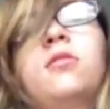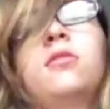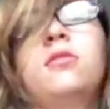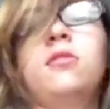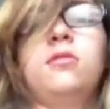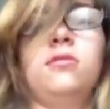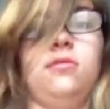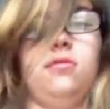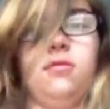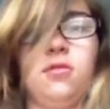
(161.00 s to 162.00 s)
Yeah, he's
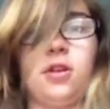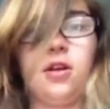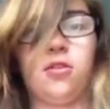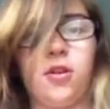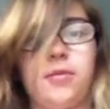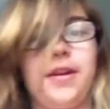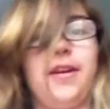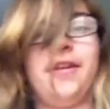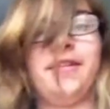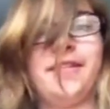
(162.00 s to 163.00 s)
like, I am How long
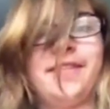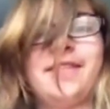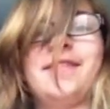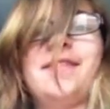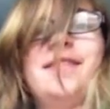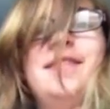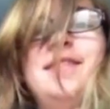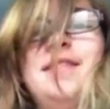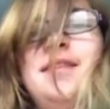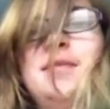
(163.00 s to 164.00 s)
my hair is. your
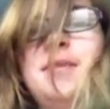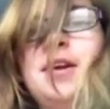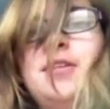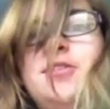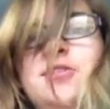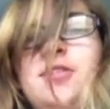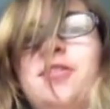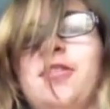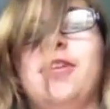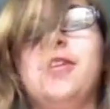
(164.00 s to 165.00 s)
list. My hair is so
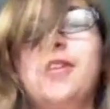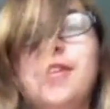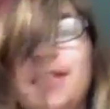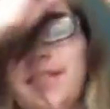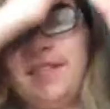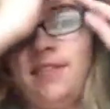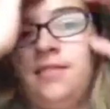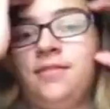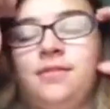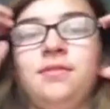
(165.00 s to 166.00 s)
long. The people
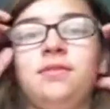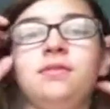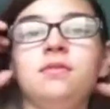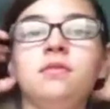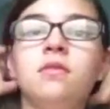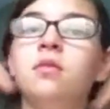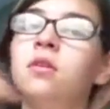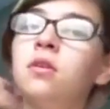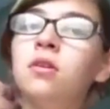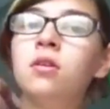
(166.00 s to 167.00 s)
that you hang out with,
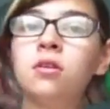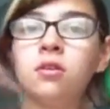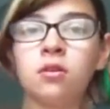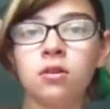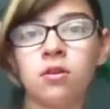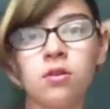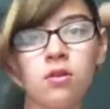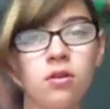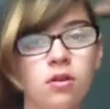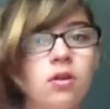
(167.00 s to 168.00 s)
and then I was like,
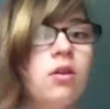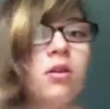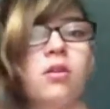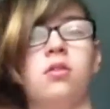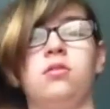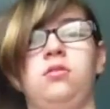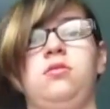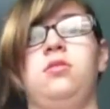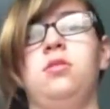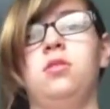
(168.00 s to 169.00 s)
um, how
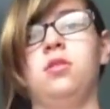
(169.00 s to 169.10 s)
do you?